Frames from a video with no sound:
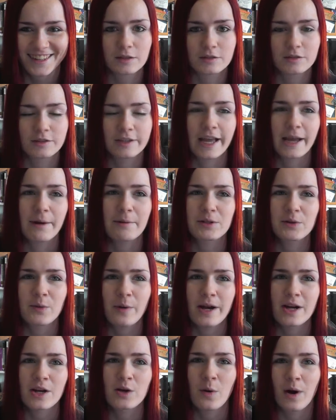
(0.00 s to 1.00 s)
So yeah, it was
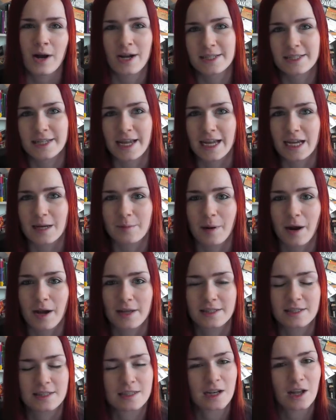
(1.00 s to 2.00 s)
quite a quiet day in
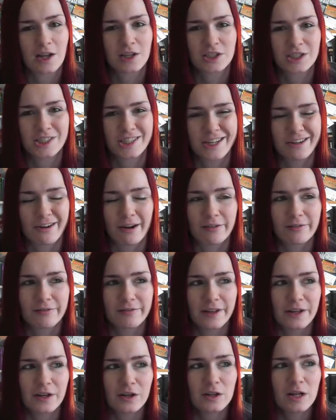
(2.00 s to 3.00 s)
comparison to last year, I
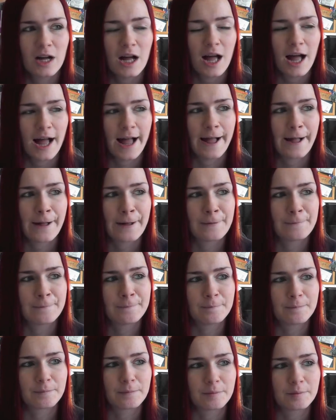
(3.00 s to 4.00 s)
feel.
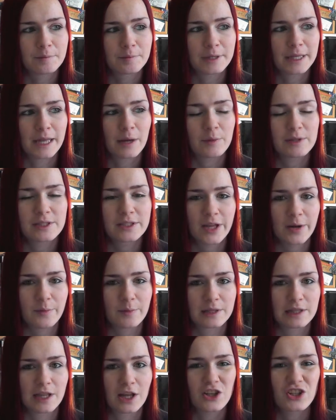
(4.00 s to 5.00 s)
But yeah, we started
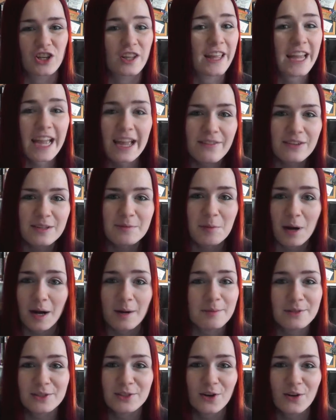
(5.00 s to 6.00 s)
with lunch and they gave us
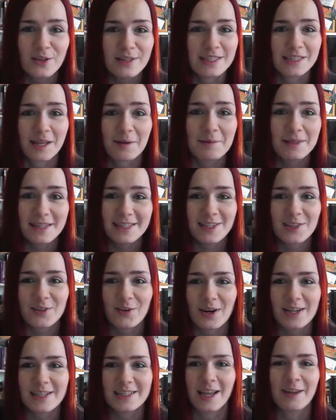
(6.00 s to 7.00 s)
Papa John's. I mean, this is
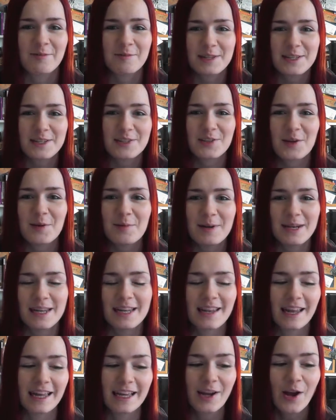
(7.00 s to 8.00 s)
crazy. I've been to so
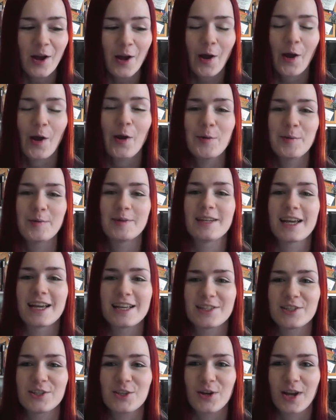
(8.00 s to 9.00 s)
many like open
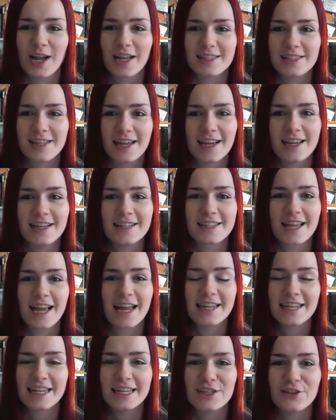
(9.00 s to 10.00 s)
days and UCAS days
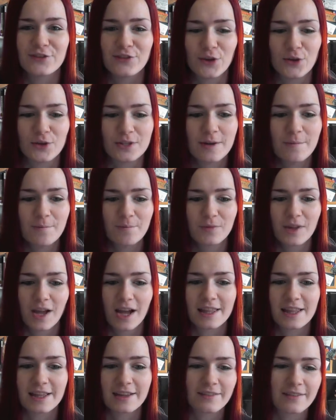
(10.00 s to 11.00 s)
and interviews,
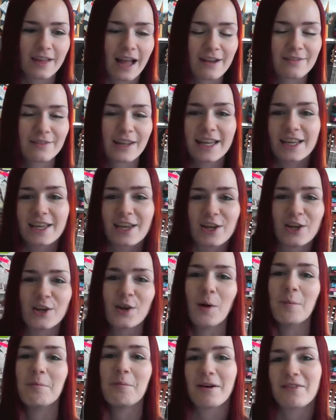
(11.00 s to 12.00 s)
and they have like, you
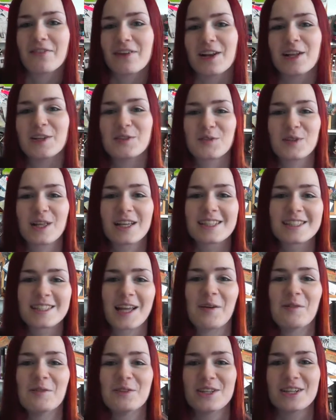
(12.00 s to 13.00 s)
know, a buffet lunch with like
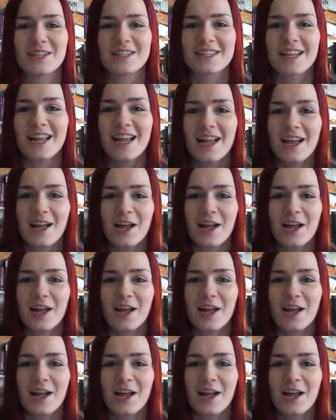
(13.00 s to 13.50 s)
sandwiches.